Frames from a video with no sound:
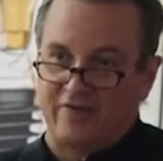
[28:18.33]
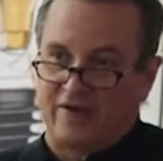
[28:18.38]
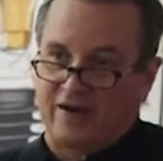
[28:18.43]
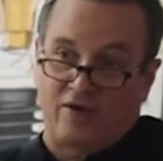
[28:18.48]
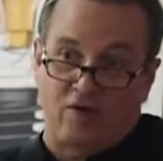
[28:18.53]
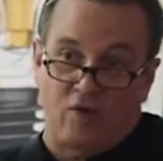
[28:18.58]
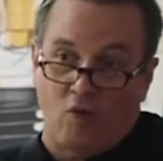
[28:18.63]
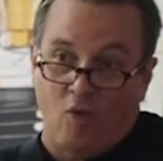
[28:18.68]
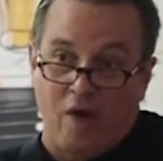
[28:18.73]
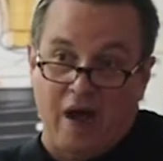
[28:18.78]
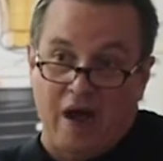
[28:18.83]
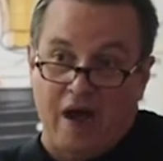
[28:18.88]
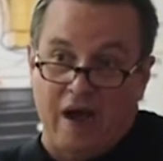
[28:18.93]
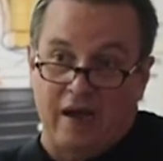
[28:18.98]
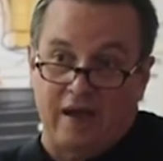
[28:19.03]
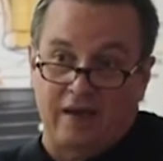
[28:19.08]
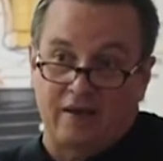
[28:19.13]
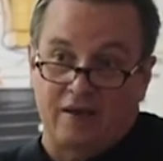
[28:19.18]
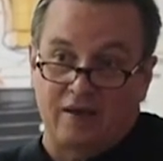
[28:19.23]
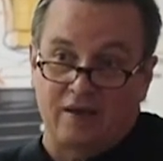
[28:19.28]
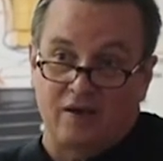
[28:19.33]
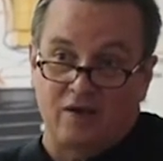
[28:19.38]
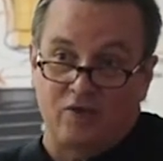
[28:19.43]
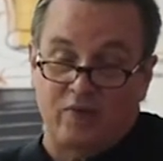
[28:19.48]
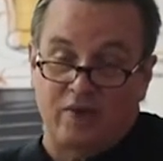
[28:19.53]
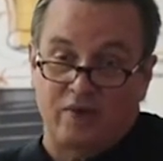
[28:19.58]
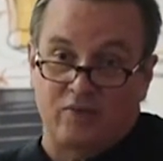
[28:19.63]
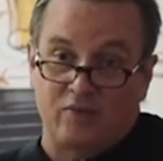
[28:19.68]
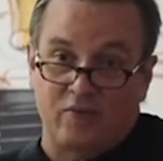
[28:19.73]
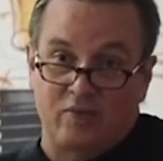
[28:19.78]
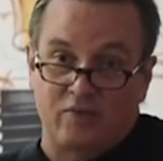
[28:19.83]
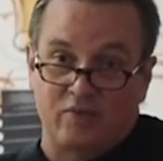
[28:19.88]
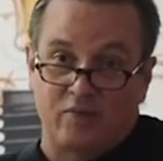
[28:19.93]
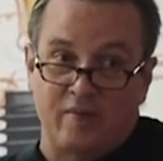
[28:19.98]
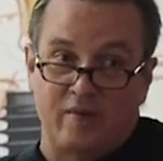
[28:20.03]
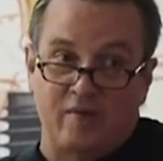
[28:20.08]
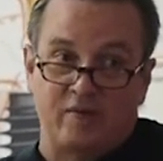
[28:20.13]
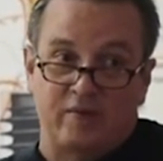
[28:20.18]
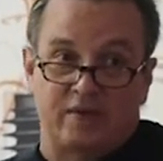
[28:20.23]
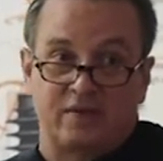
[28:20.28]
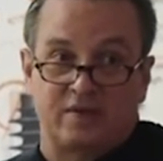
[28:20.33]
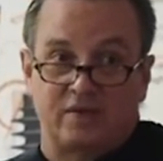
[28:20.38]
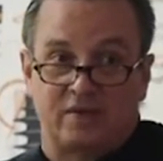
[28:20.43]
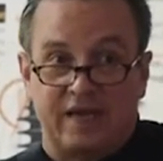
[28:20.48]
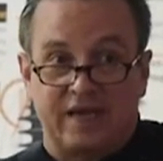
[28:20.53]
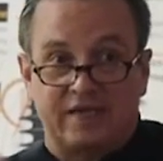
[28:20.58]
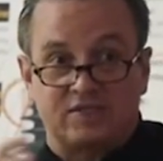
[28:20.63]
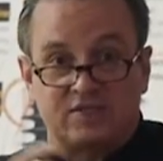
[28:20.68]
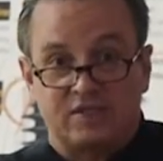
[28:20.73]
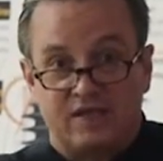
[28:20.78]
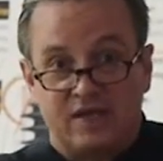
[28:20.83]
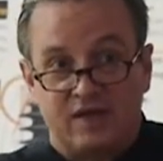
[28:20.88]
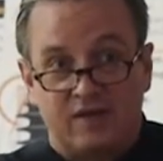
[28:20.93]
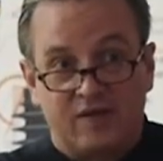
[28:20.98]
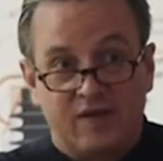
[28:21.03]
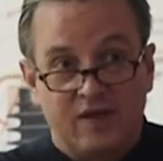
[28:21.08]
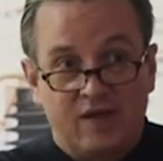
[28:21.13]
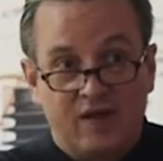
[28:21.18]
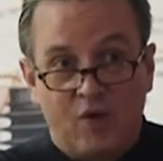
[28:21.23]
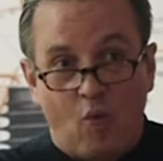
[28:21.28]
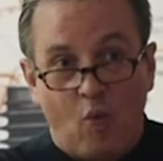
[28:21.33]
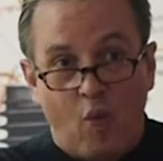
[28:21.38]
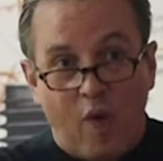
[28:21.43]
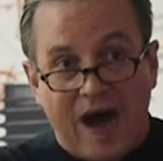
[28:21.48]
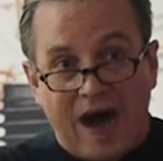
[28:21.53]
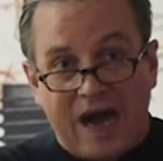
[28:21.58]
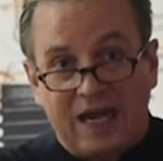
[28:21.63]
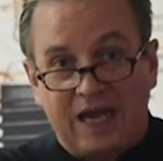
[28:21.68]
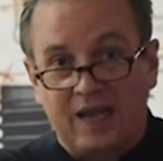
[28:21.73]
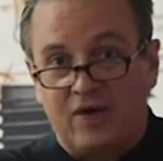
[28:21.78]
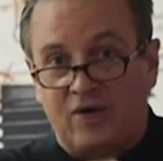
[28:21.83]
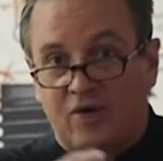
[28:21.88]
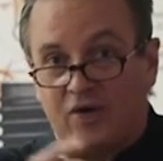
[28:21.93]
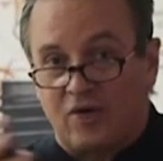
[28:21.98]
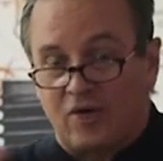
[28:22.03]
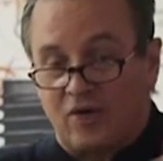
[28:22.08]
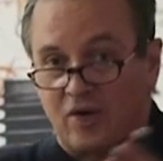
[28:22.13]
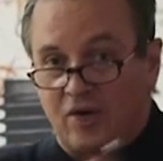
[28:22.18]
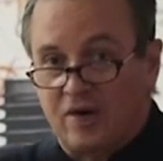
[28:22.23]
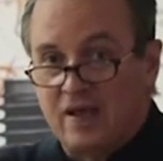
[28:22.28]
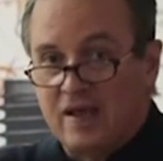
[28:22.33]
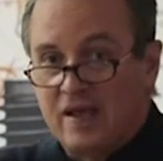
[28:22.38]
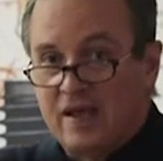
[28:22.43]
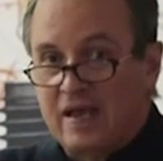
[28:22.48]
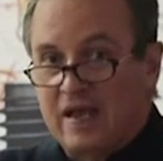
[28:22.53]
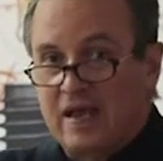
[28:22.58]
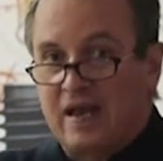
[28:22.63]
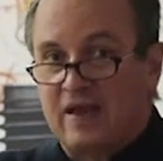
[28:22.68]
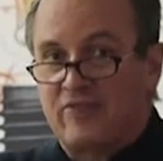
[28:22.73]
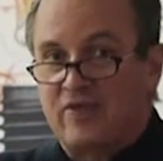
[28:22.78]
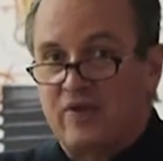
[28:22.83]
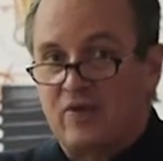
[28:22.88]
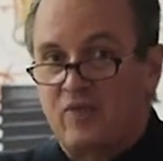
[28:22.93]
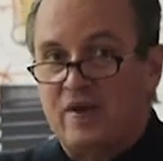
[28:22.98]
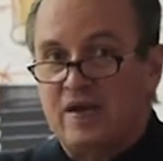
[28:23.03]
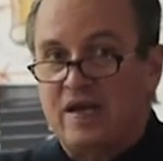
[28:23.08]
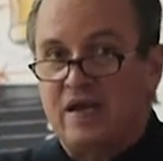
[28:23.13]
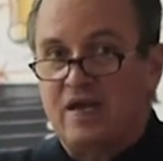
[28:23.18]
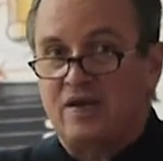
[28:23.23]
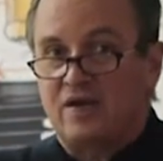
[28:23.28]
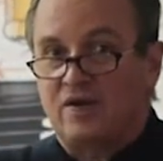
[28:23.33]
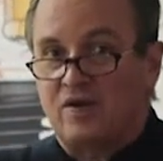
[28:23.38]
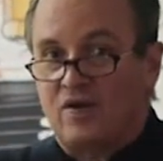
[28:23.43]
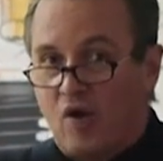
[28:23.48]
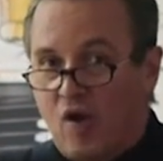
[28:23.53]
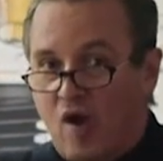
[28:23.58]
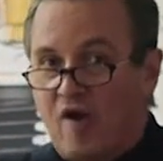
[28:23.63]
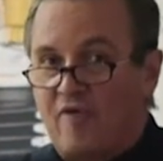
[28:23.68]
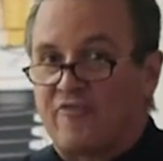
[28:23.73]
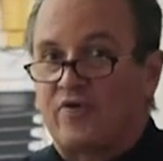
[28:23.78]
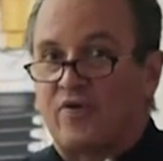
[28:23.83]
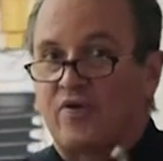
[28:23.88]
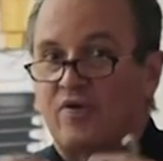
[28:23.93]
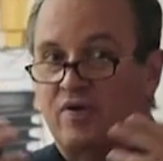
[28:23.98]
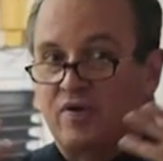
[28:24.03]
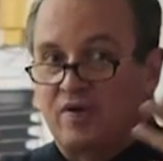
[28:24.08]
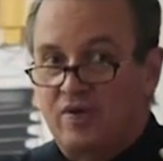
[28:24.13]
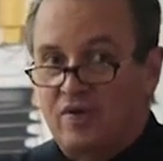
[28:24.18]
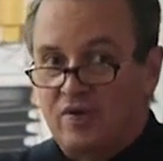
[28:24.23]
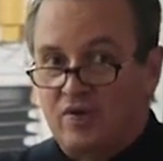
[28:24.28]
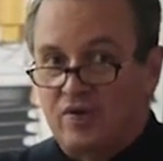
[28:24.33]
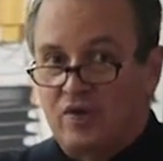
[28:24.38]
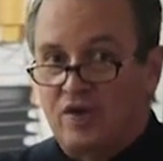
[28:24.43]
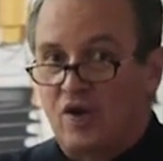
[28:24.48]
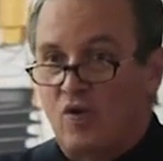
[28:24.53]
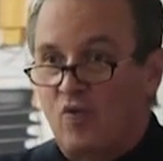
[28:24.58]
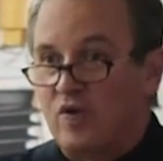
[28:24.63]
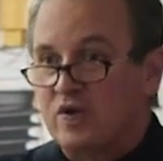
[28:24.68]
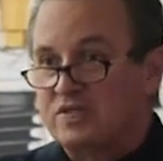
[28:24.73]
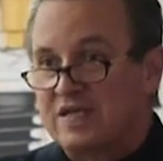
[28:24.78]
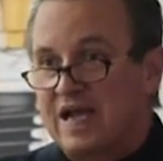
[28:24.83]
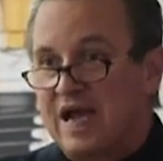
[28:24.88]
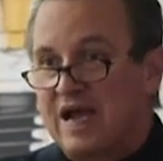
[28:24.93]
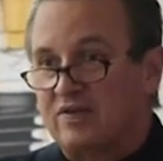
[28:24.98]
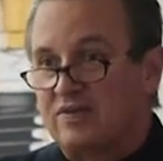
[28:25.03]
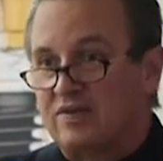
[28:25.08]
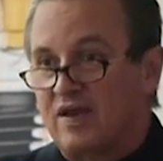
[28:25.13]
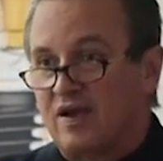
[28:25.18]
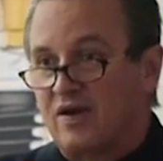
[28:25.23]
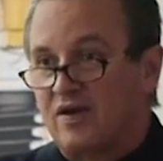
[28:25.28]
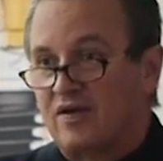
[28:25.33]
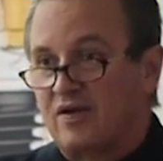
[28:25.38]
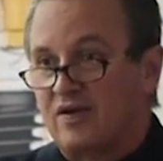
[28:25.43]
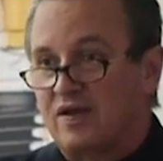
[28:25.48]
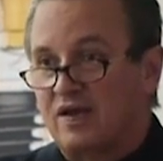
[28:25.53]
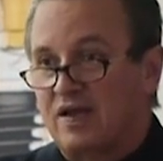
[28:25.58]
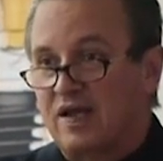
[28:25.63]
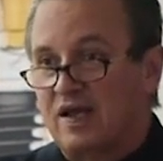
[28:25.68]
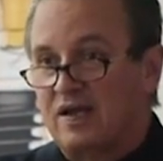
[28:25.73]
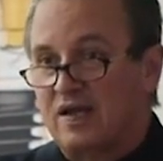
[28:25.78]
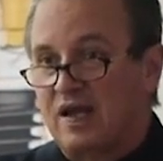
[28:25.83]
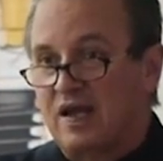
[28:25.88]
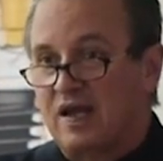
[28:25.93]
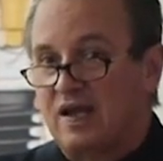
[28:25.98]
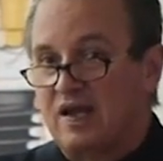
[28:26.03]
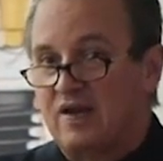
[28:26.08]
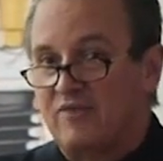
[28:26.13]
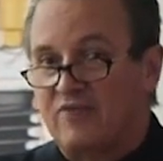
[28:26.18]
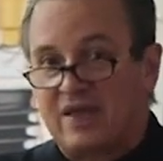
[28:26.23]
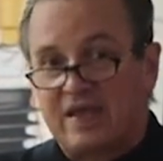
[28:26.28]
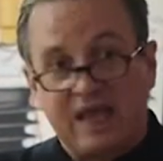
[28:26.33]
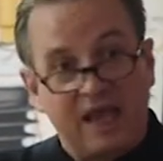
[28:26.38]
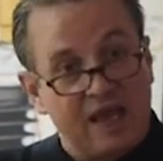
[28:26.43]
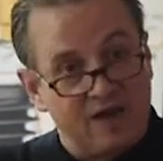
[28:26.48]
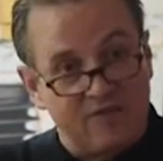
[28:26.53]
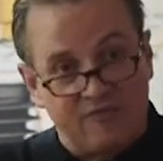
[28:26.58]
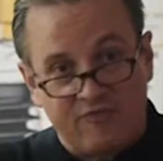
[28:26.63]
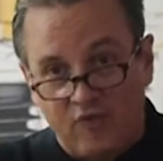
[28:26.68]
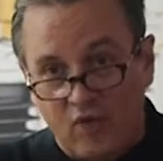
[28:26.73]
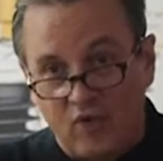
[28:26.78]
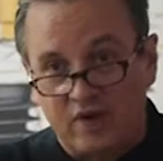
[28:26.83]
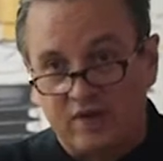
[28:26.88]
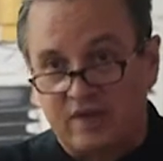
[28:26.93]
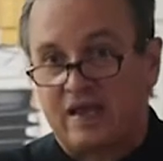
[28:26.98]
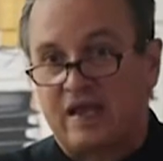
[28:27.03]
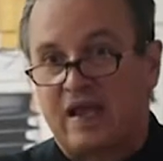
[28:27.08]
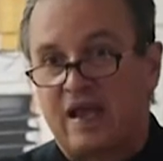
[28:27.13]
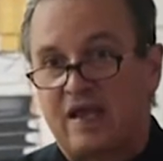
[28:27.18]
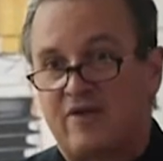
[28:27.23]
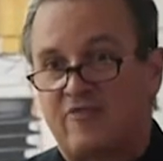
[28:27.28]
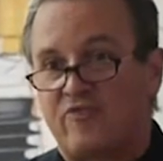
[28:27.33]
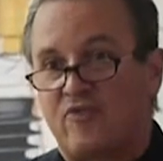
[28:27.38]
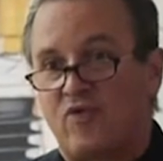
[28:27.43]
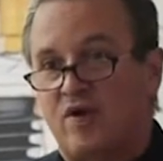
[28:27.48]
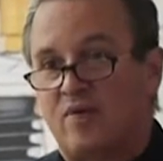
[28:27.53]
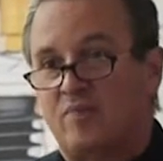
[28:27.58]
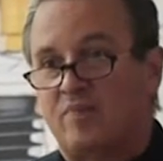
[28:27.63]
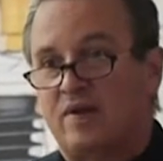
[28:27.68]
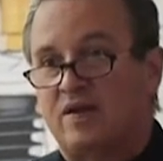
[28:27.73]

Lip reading: I don't know why. You know, we're maybe guessing their wallet and I think we need to offer, you know, what's out there. And if they can't afford it, they can't afford it.